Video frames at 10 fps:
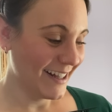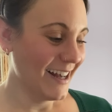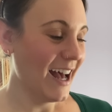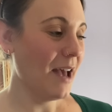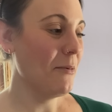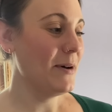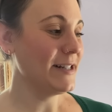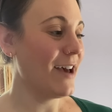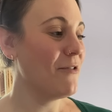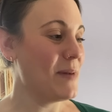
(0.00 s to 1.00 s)
I'm about
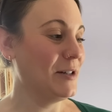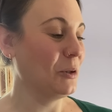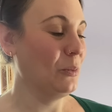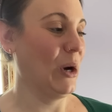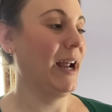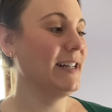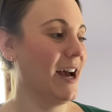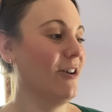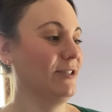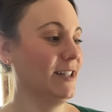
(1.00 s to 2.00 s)
to have a mental
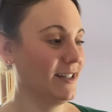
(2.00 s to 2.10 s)
breakdown.